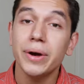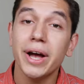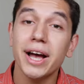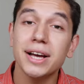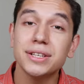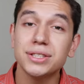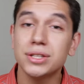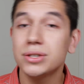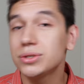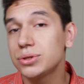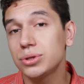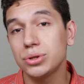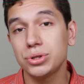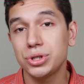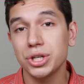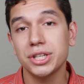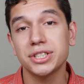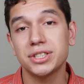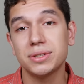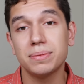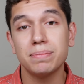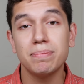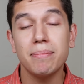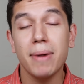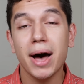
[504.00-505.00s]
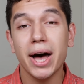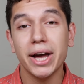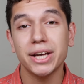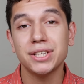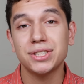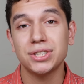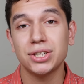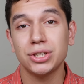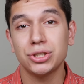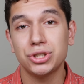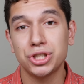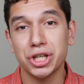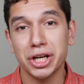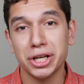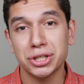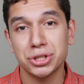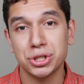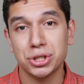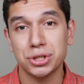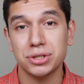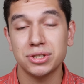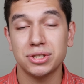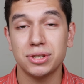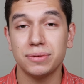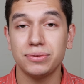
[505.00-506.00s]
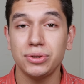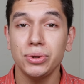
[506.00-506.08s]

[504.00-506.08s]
Now guys, those are just my suggestions.